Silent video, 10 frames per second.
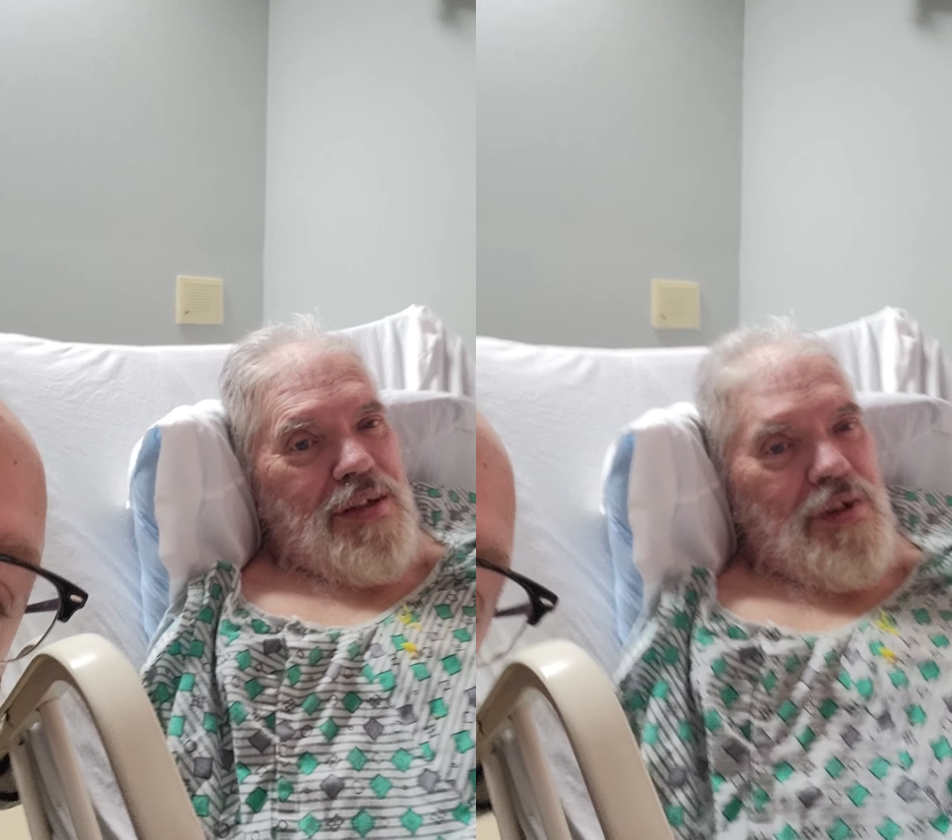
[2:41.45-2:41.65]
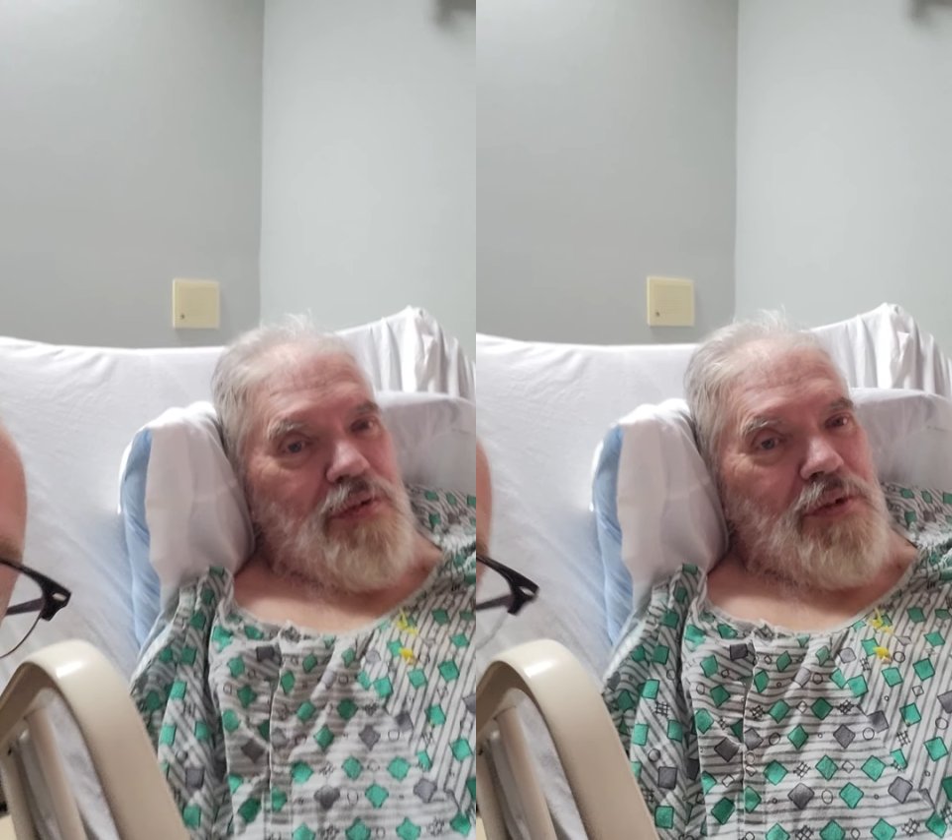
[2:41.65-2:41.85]

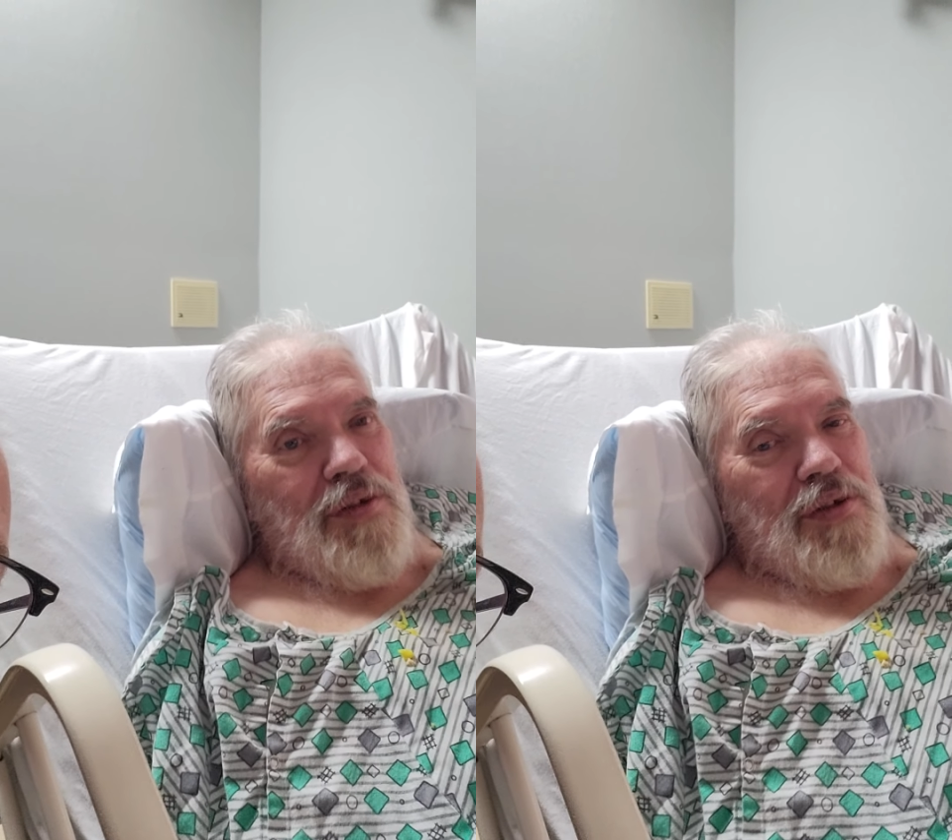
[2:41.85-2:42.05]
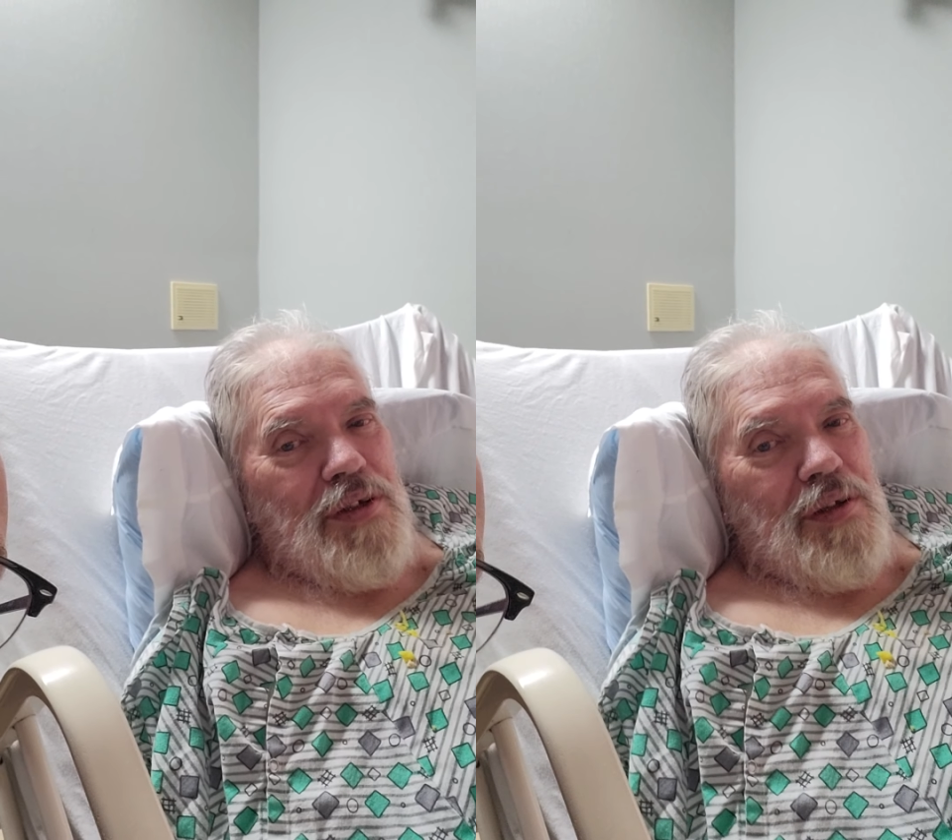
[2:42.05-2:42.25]
go
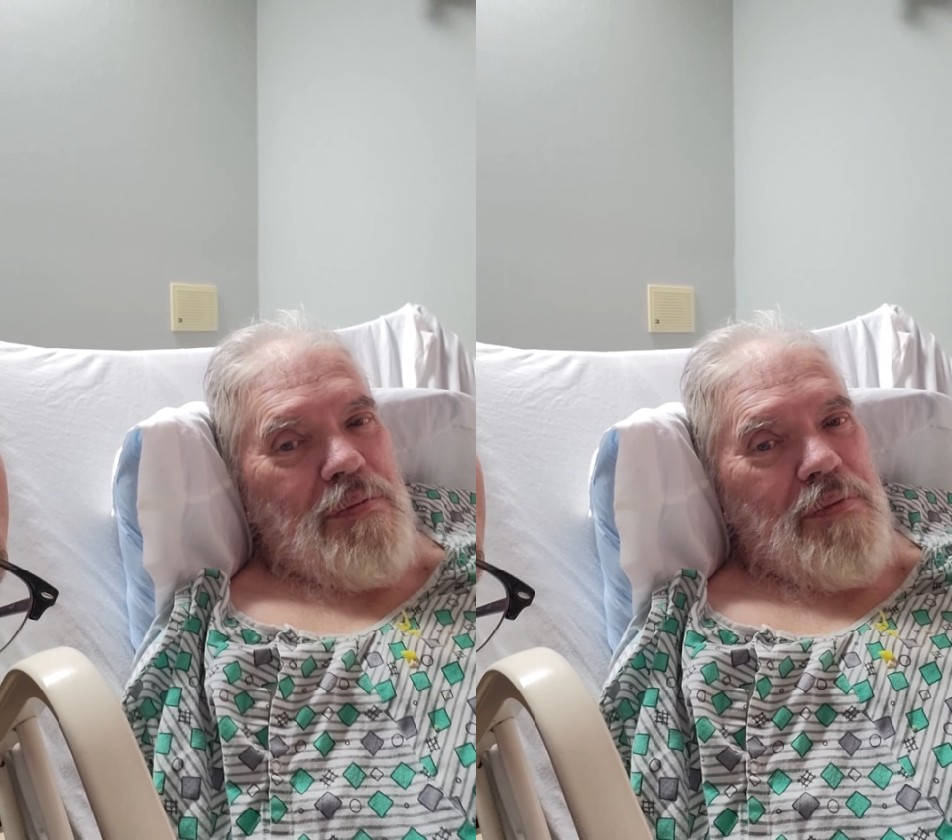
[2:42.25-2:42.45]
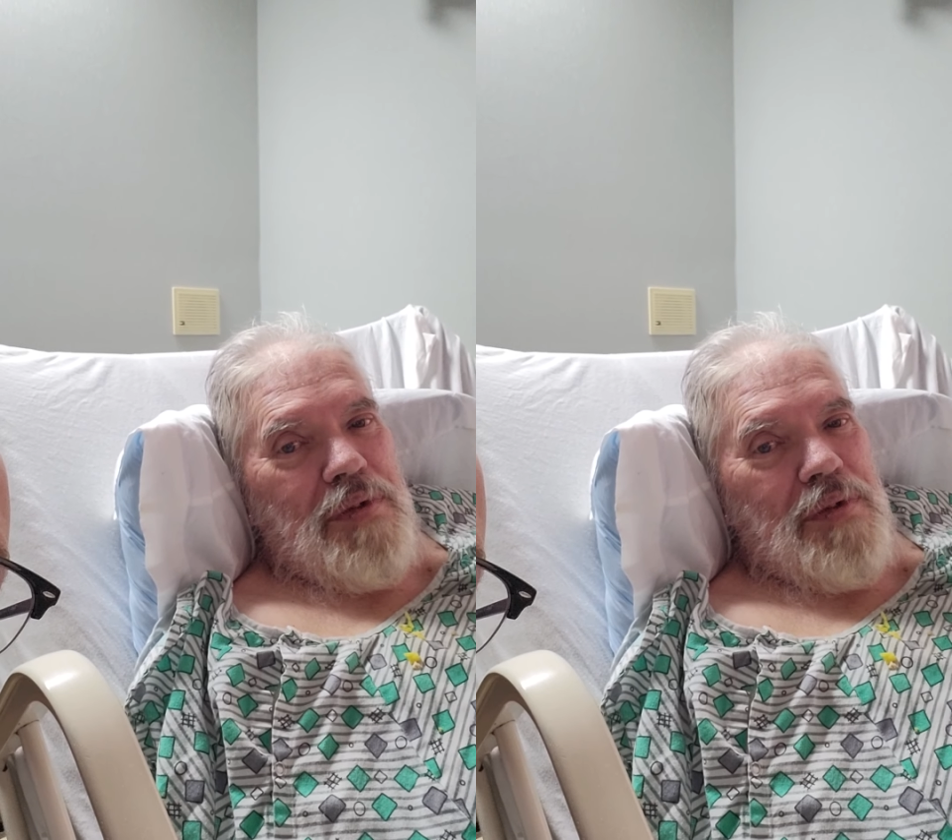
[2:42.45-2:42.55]
visit them.